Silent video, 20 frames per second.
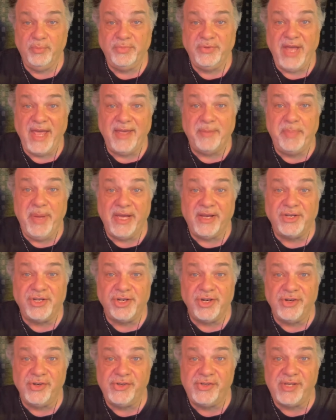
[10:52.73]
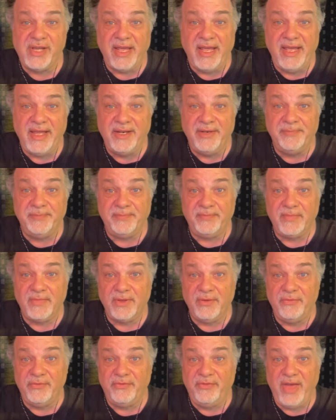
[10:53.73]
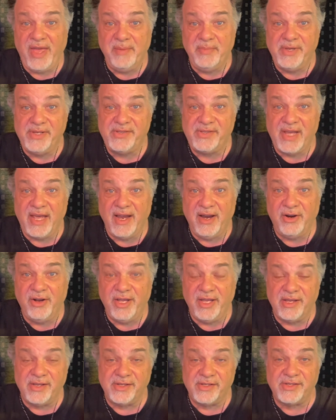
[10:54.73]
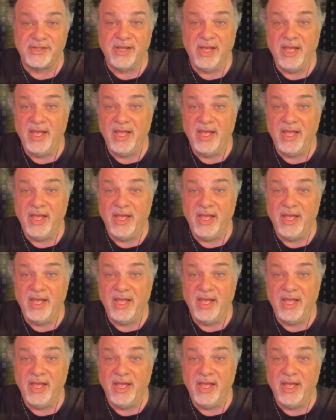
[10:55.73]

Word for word: Take pictures in famous areas.